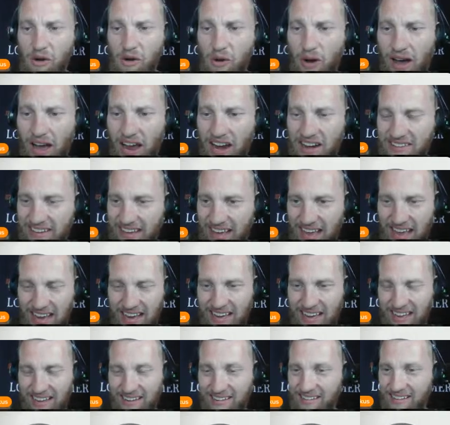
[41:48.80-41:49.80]
high
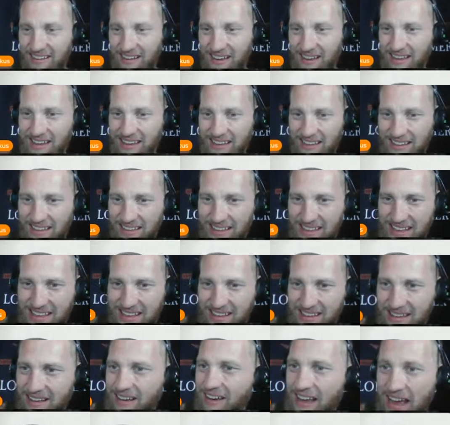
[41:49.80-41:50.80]
tech and like,
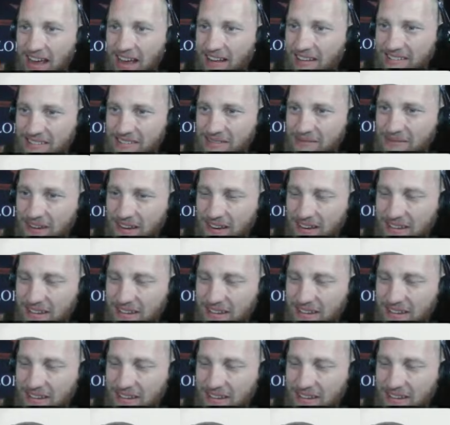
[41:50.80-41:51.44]
oh yeah, it's fucking